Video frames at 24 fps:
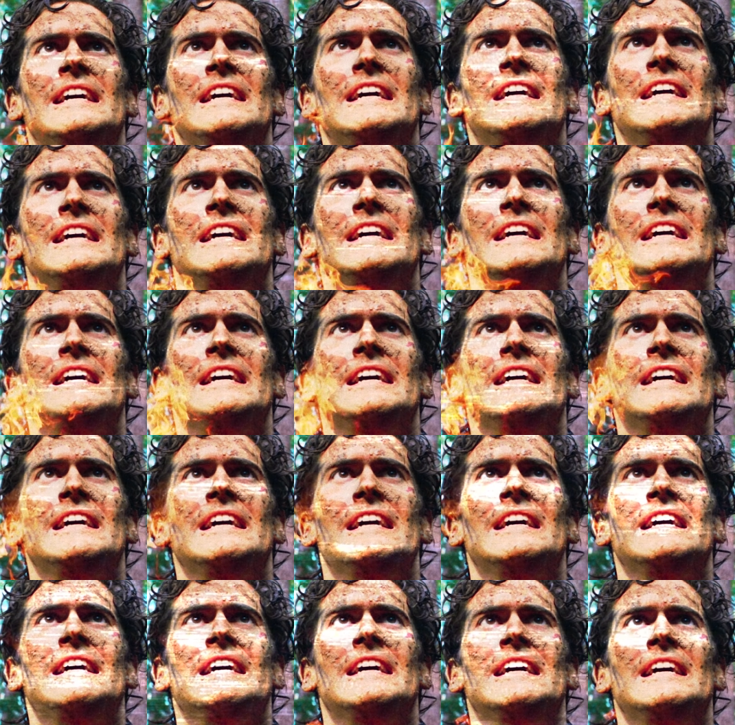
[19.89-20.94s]
Their origin
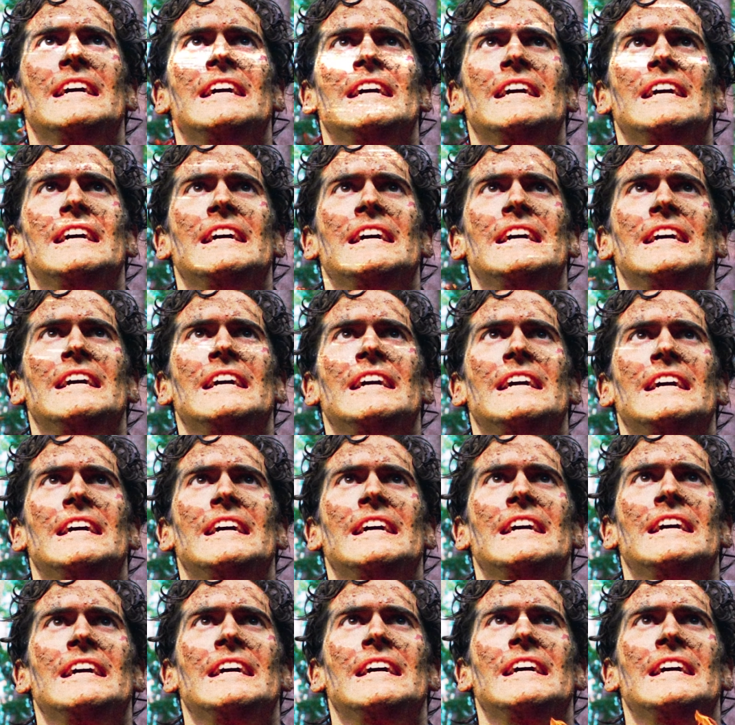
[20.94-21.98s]
is tied
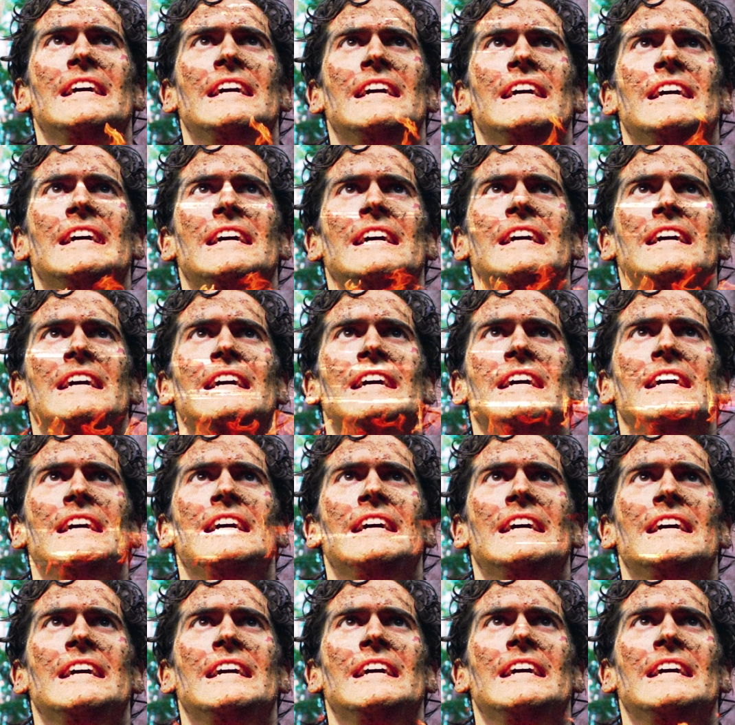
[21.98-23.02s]
directly to a cursed
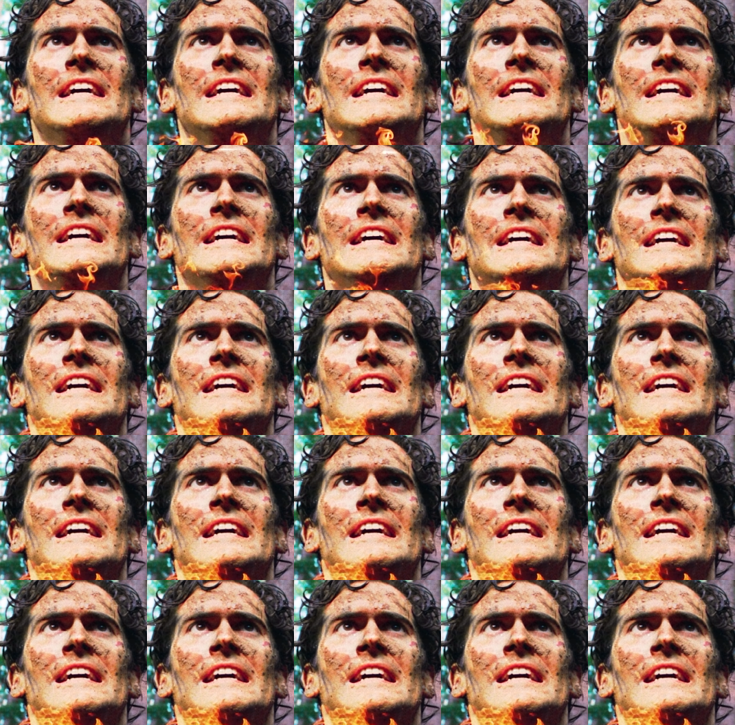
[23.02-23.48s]
text,